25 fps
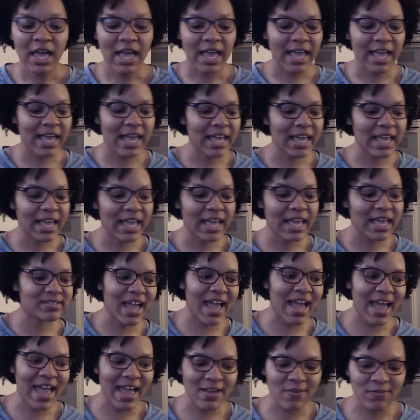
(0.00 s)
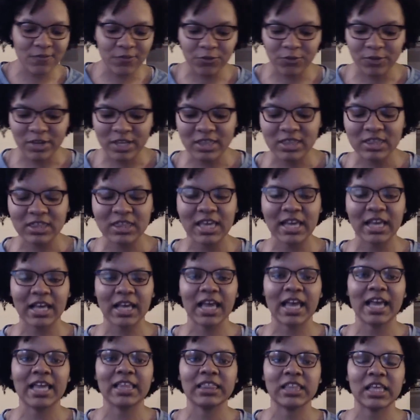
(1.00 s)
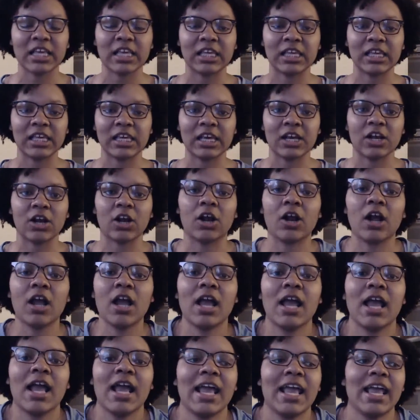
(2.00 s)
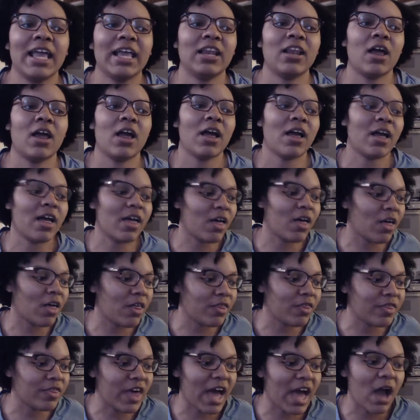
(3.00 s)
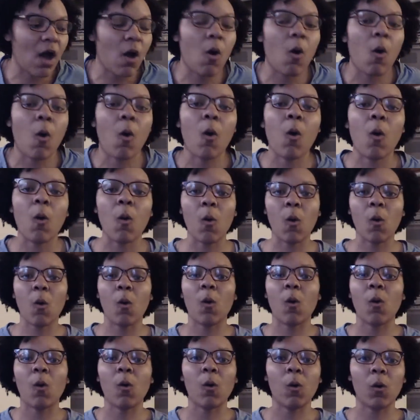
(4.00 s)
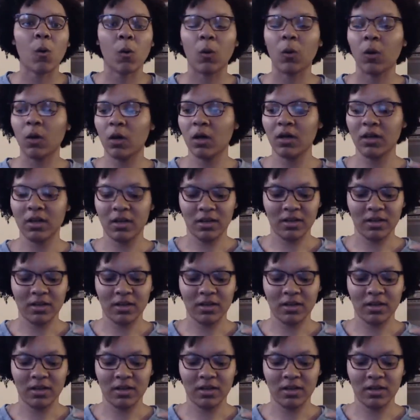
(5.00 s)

it is everything in the year in that whole,